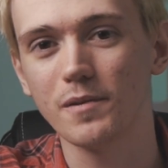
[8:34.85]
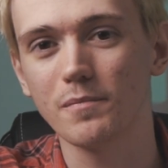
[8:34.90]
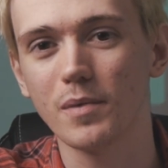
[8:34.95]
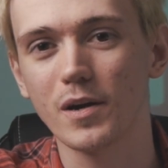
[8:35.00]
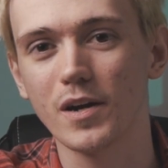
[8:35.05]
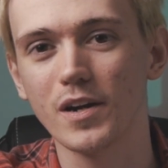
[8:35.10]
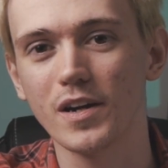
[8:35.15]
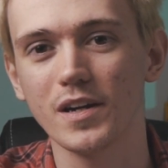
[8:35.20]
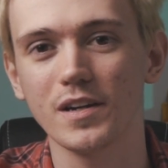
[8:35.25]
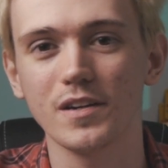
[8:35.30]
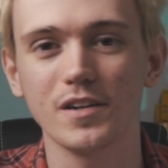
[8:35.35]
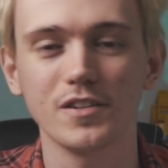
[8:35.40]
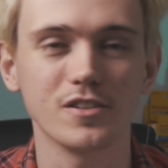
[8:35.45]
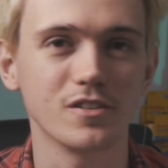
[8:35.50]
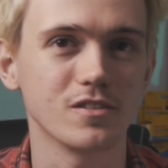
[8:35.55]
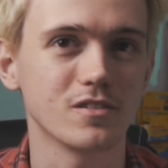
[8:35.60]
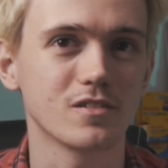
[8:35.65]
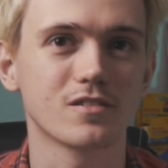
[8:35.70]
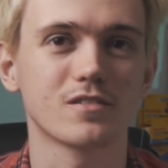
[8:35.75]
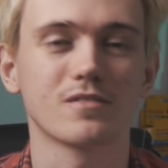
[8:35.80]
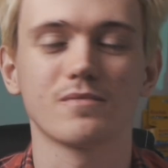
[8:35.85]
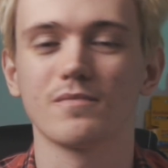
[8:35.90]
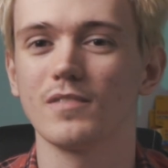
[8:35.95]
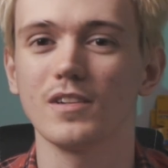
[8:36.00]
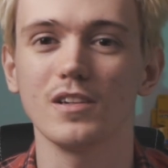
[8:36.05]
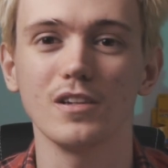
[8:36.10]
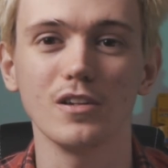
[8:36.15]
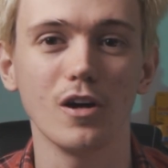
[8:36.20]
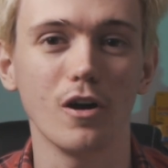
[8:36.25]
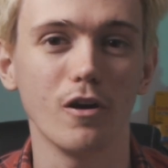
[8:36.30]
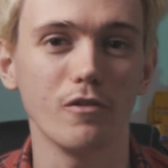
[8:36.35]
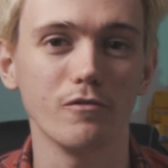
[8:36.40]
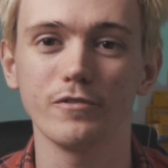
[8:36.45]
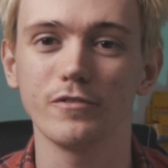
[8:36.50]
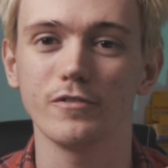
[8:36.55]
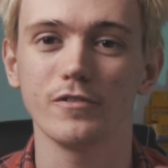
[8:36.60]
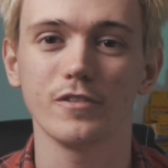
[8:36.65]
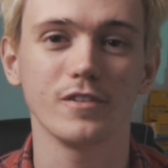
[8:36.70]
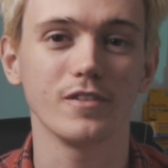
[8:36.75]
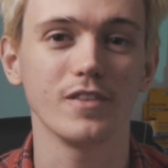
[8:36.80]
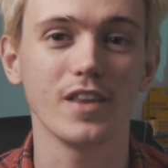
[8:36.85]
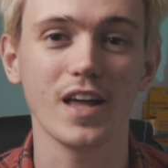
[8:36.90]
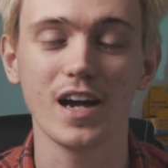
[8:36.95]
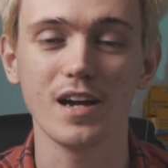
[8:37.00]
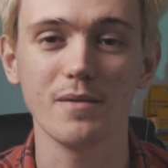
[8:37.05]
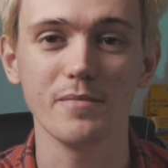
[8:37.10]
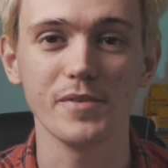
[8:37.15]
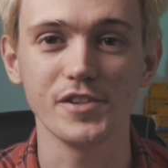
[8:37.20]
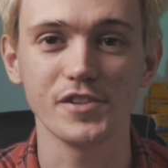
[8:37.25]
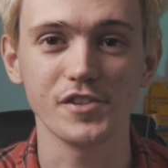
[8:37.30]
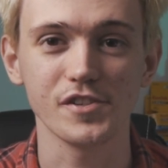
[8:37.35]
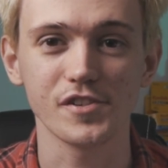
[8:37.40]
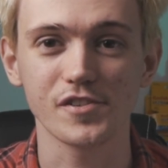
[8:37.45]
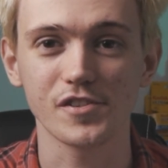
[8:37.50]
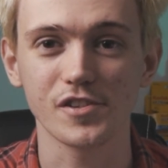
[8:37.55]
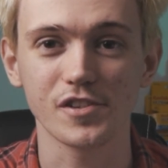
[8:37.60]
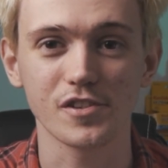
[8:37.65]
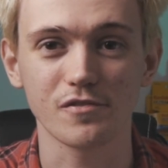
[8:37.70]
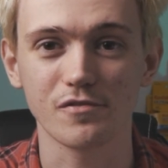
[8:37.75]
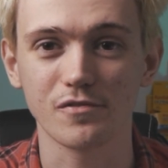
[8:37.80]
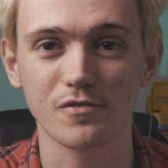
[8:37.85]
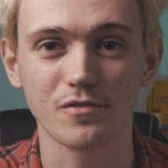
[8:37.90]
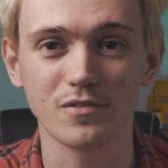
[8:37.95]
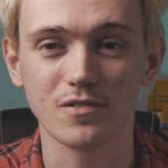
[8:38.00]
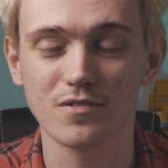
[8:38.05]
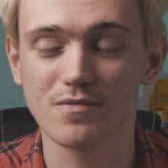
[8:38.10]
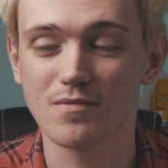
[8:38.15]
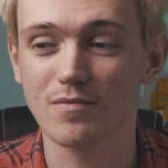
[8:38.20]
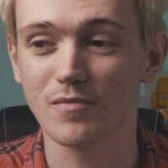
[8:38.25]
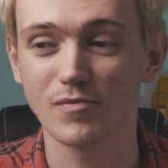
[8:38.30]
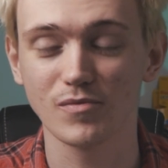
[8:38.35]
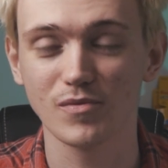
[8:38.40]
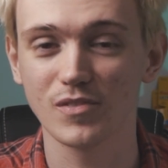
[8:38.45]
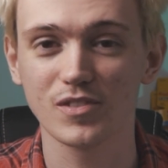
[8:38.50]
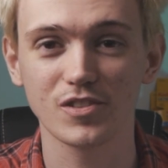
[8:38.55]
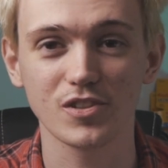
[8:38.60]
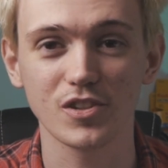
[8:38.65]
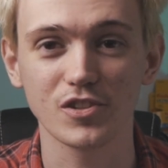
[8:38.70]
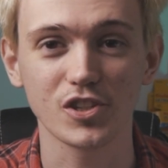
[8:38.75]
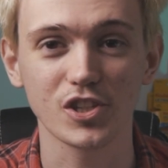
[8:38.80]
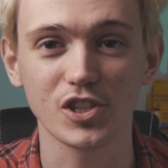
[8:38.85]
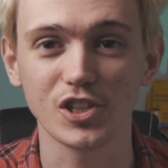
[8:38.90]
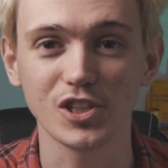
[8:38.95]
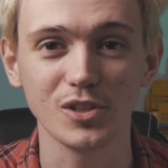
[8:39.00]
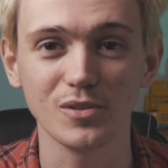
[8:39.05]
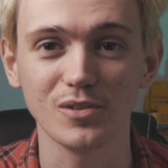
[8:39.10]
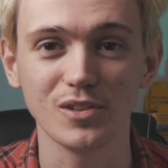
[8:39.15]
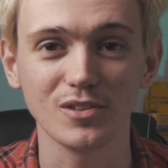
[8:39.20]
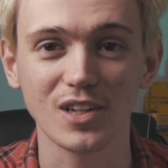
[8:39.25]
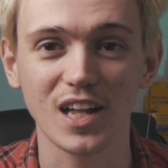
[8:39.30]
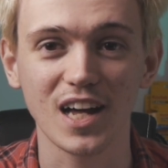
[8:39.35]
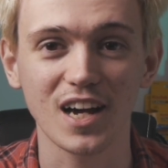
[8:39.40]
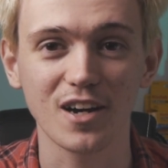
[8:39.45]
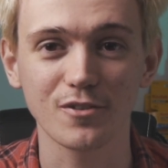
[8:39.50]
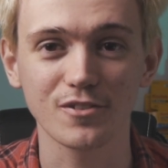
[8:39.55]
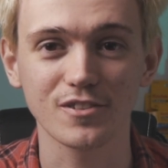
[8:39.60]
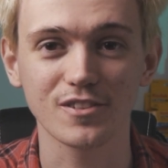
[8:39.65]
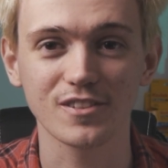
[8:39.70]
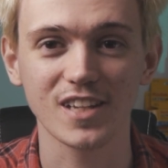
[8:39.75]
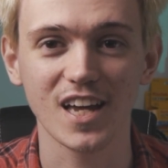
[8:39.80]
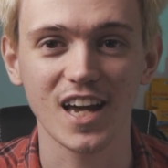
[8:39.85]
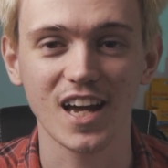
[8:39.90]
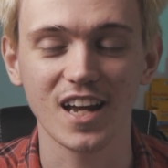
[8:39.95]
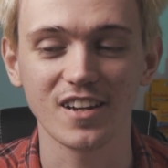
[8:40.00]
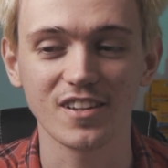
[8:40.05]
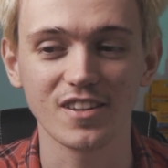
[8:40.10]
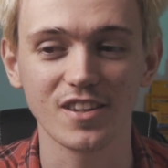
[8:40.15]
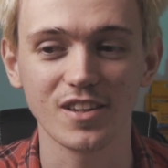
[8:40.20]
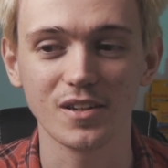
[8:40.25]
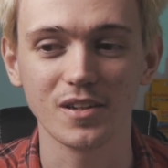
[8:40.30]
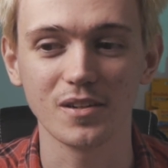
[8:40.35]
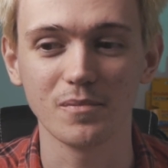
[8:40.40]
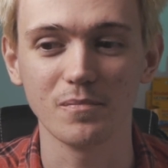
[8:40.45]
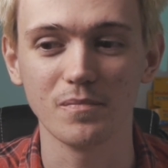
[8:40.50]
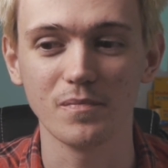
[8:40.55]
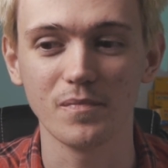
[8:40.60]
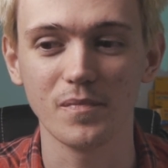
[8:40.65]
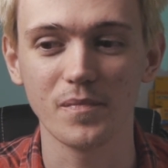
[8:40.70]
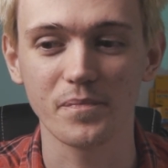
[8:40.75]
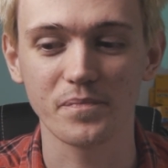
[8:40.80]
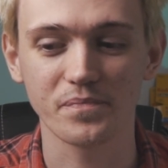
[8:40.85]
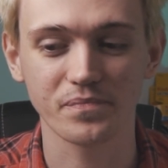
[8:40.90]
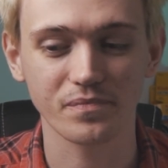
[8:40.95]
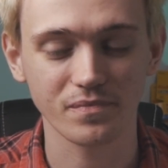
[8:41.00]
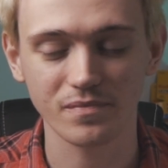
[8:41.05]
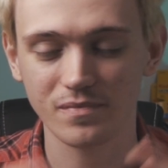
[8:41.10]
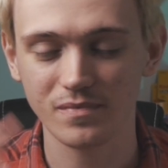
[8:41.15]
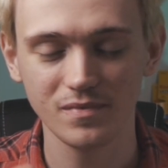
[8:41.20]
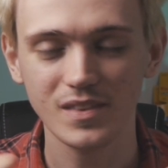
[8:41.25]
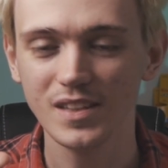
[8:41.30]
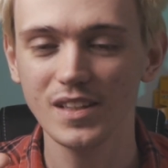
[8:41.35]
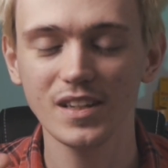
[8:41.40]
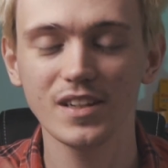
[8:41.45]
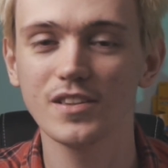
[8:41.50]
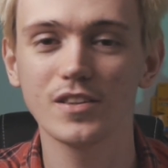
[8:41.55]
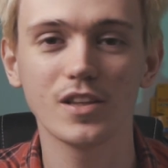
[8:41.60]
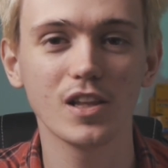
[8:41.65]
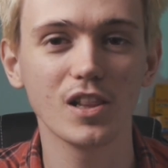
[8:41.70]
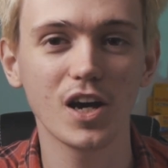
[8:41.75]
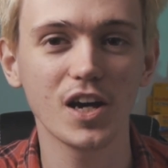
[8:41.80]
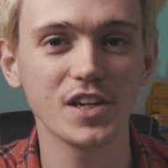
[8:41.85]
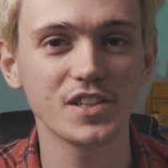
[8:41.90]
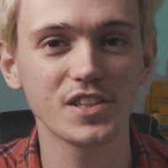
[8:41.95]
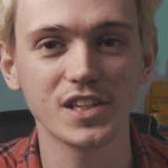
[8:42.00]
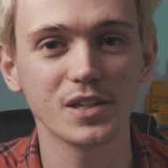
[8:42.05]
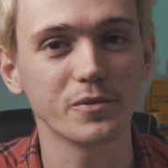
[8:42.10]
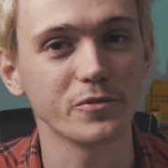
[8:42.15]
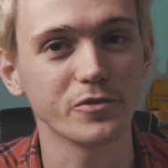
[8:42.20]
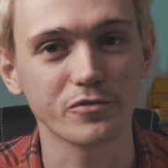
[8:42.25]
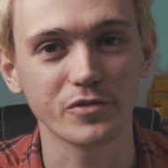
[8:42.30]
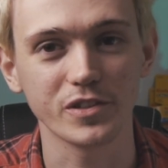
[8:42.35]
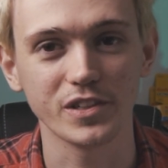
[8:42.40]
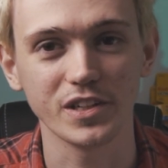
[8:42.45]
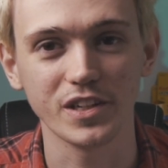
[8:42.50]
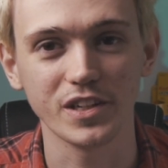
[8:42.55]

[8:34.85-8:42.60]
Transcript: by it. I just love that image. It's just such a cute little house, and the lighting was really